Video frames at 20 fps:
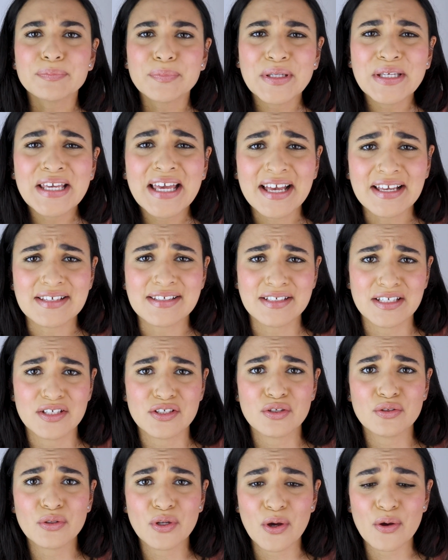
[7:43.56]
P.S.
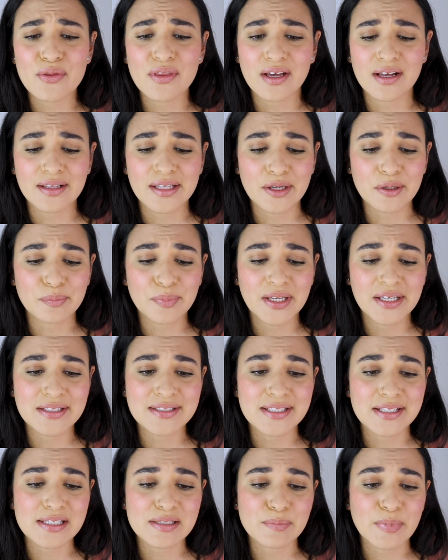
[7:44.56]
Did you know that cloud
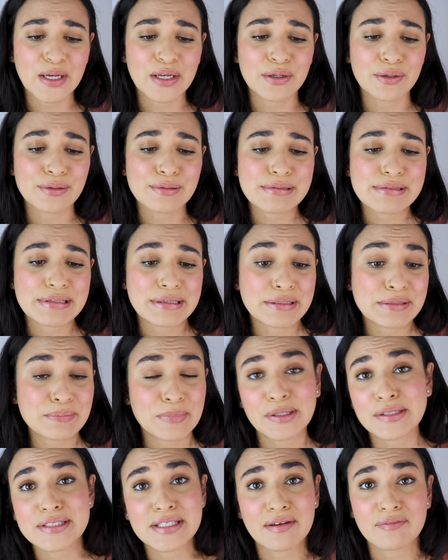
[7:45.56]
paints expire 6
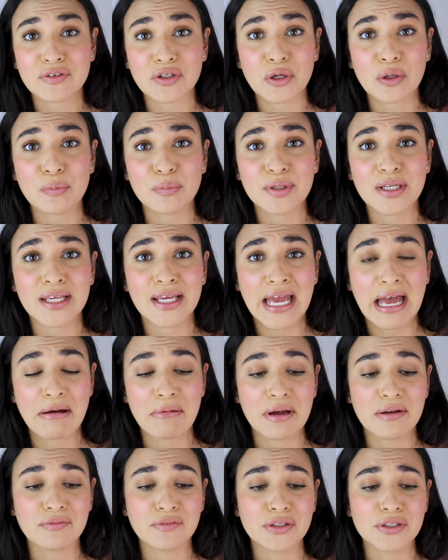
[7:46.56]
months after opening?
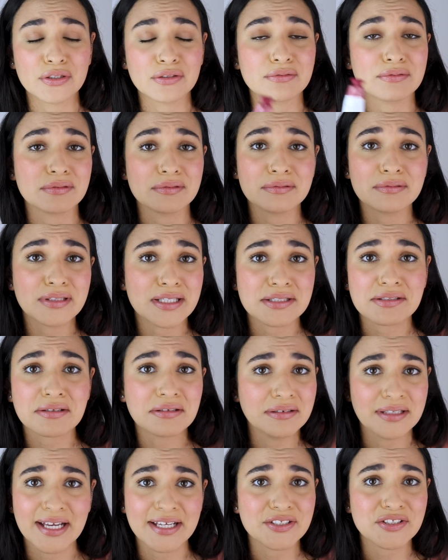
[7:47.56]
However, this
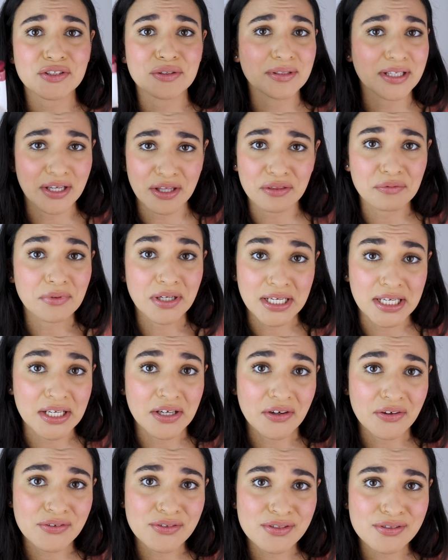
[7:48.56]
could last you like 3
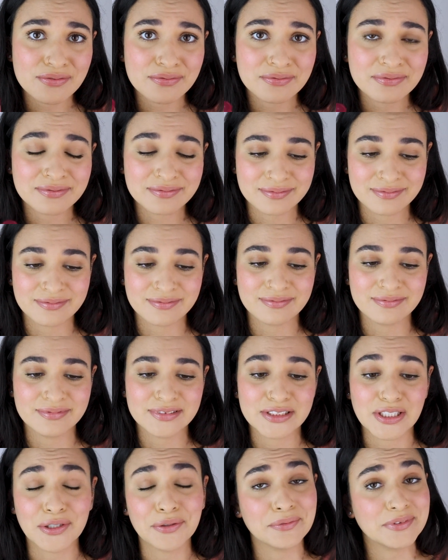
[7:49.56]
years.
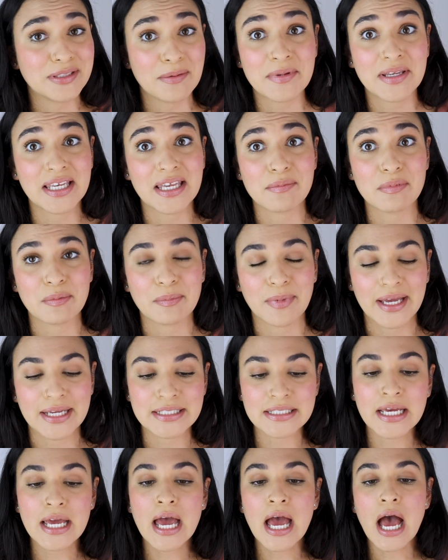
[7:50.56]
So something to keep in
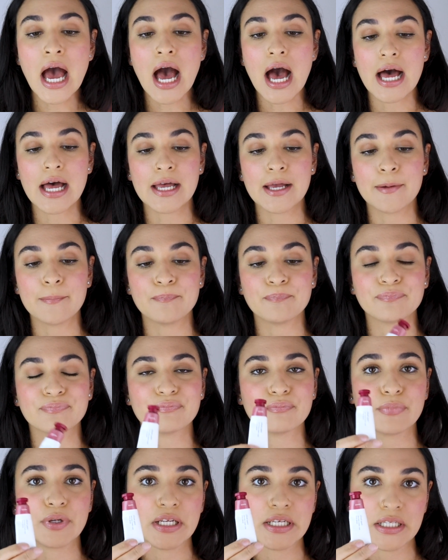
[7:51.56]
mind.
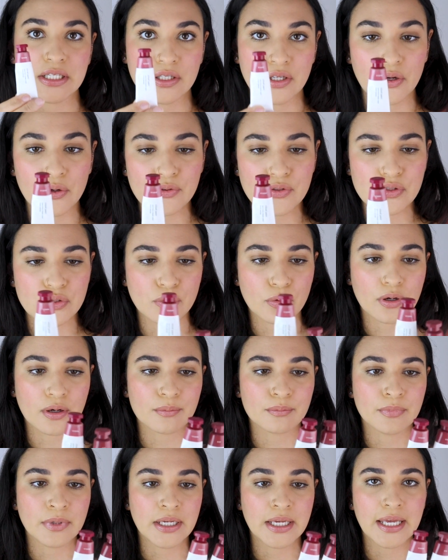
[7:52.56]
But here's
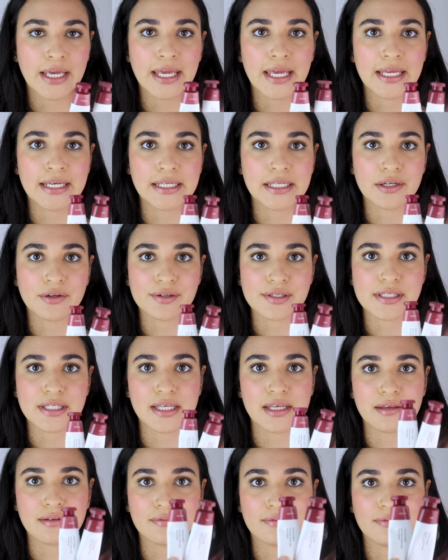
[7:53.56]
Storm and here's
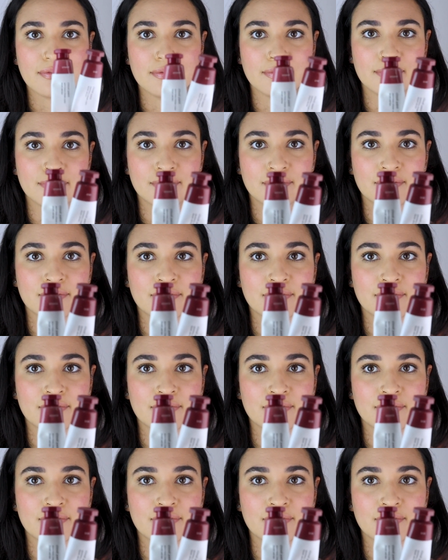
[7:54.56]
Eve.